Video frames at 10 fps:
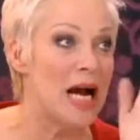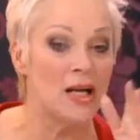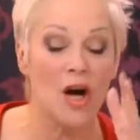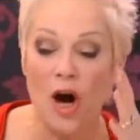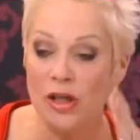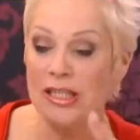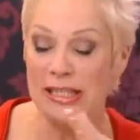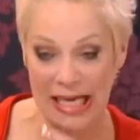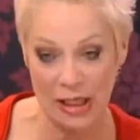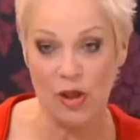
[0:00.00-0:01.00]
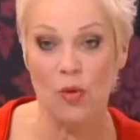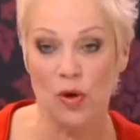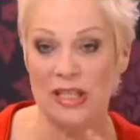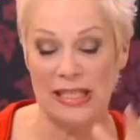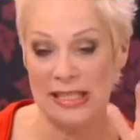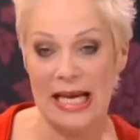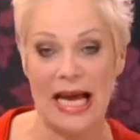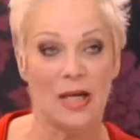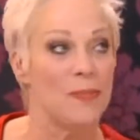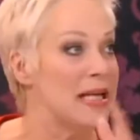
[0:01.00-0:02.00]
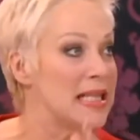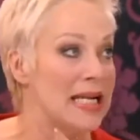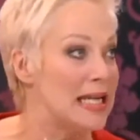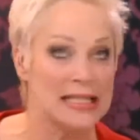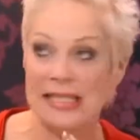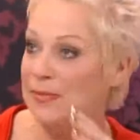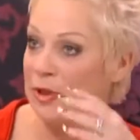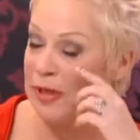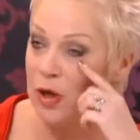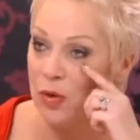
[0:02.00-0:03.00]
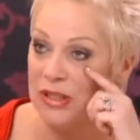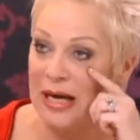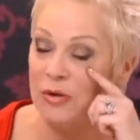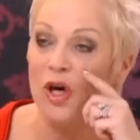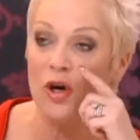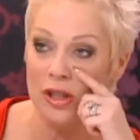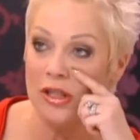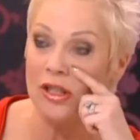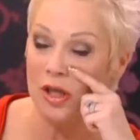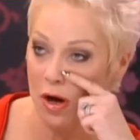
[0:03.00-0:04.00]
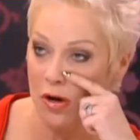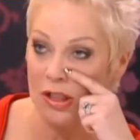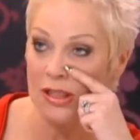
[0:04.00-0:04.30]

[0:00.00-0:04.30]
I can't tell you what it is like being that last name to be called out. Honest to God.